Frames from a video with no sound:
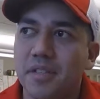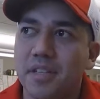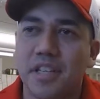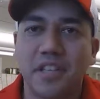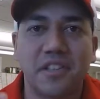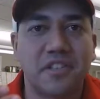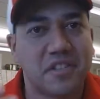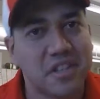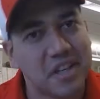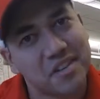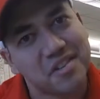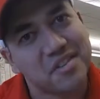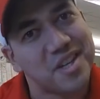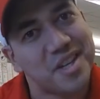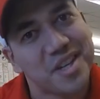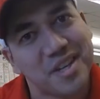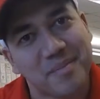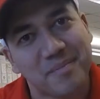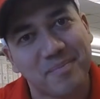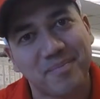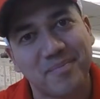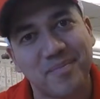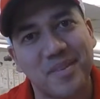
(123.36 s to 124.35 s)

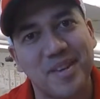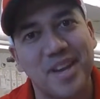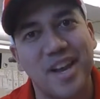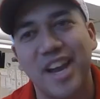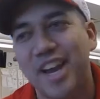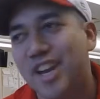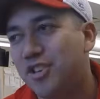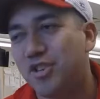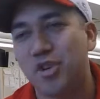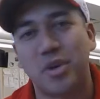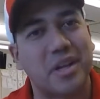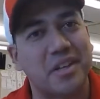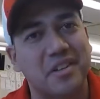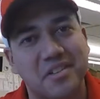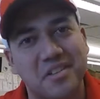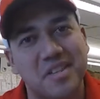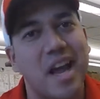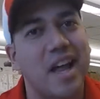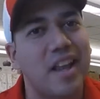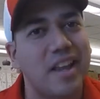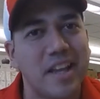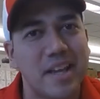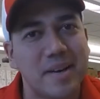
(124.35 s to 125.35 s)
consistent and you can
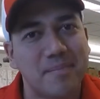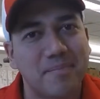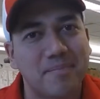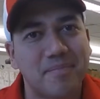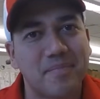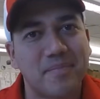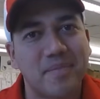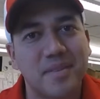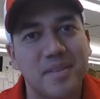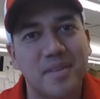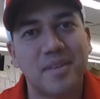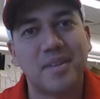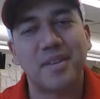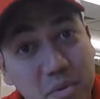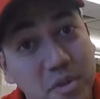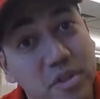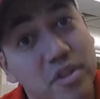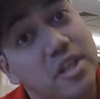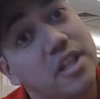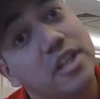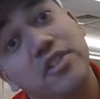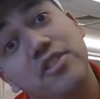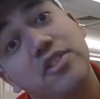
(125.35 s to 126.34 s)
sell it, what
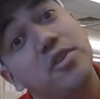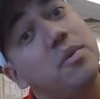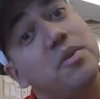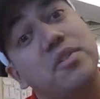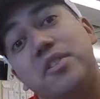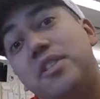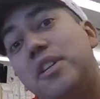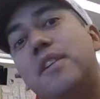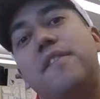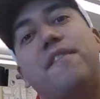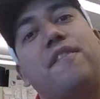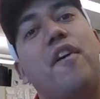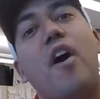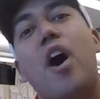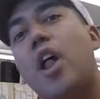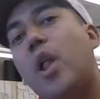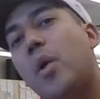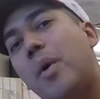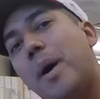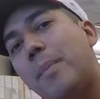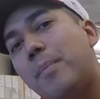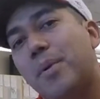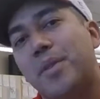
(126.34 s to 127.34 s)
you need to do is you need to
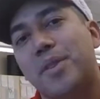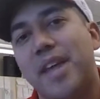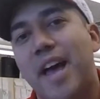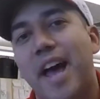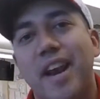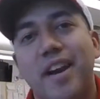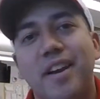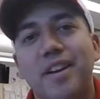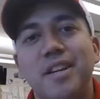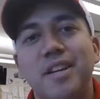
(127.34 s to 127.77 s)
follow up with that.